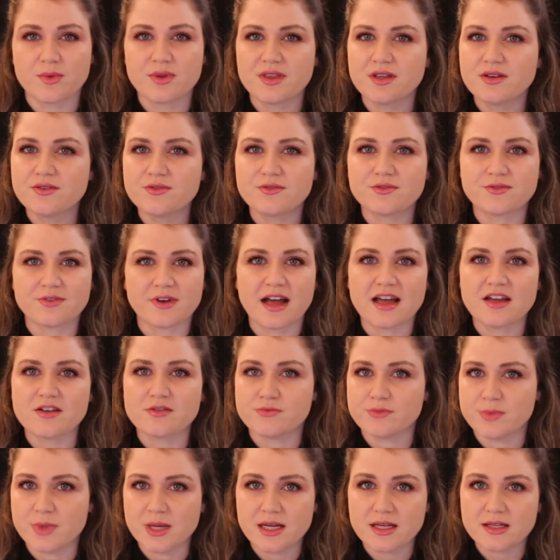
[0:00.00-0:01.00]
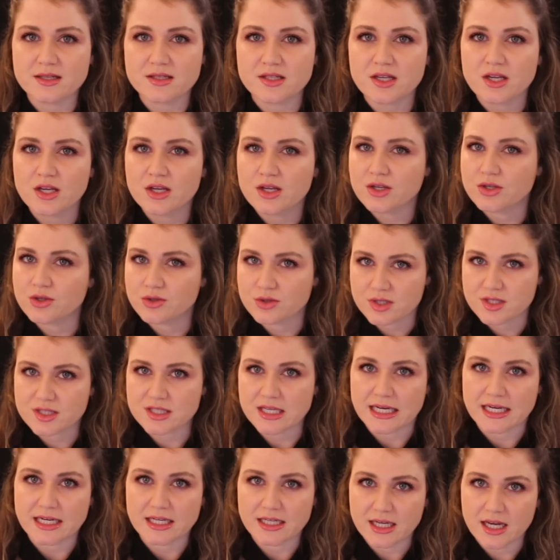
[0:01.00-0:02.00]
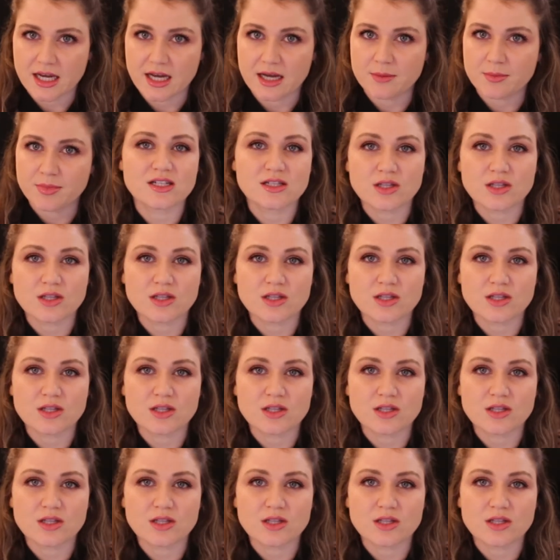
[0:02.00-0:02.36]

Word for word: within five minutes, you're signed up.